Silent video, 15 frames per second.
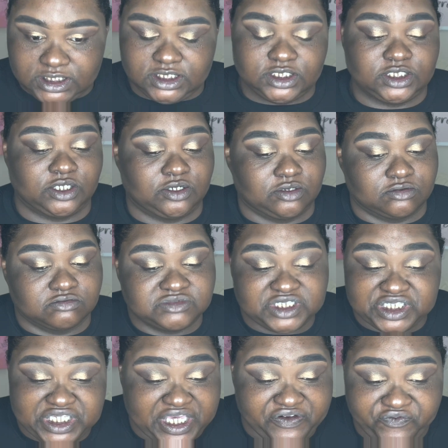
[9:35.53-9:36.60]
So, just
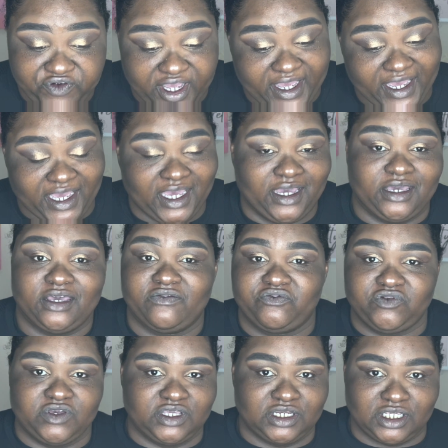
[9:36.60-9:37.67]
FYI, if you
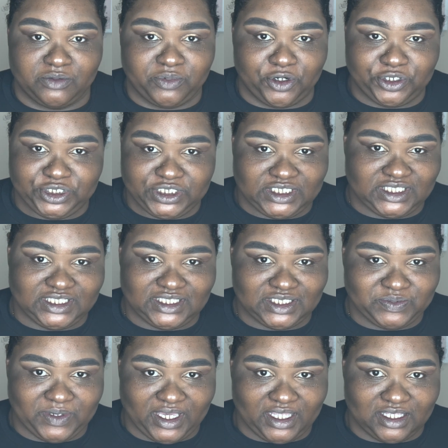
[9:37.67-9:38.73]
end up purchasing this
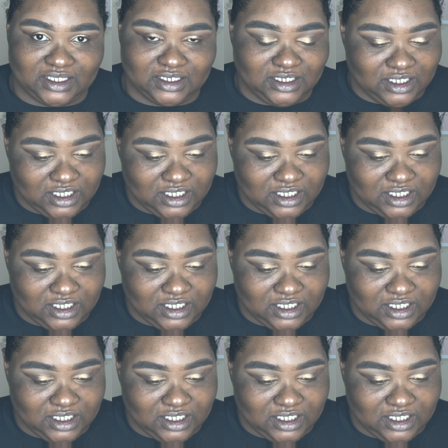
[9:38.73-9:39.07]
palette,